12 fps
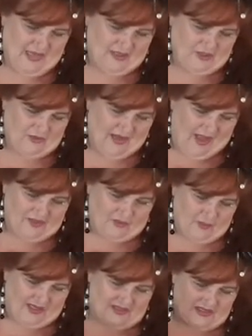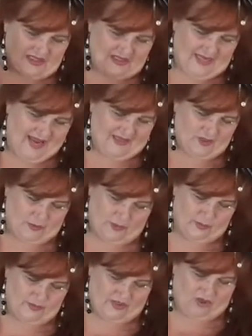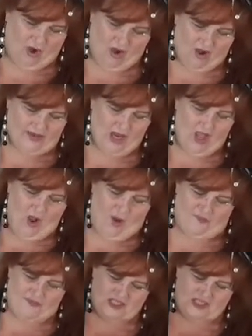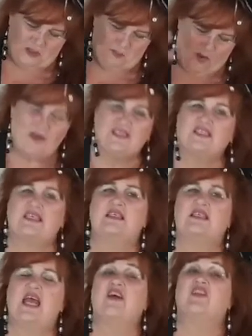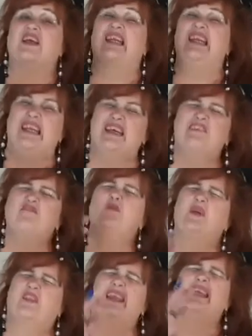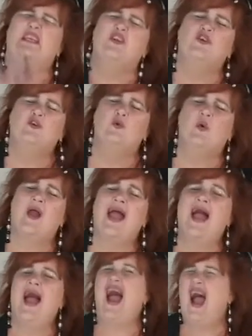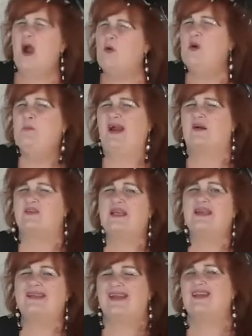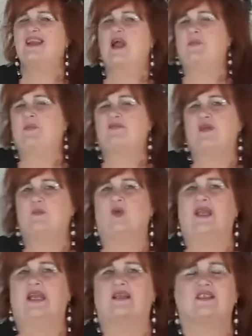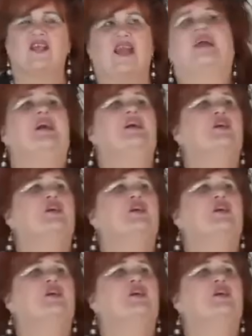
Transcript: So now that we understand who the God of the spirits is that live within you, how about getting up every morning and say,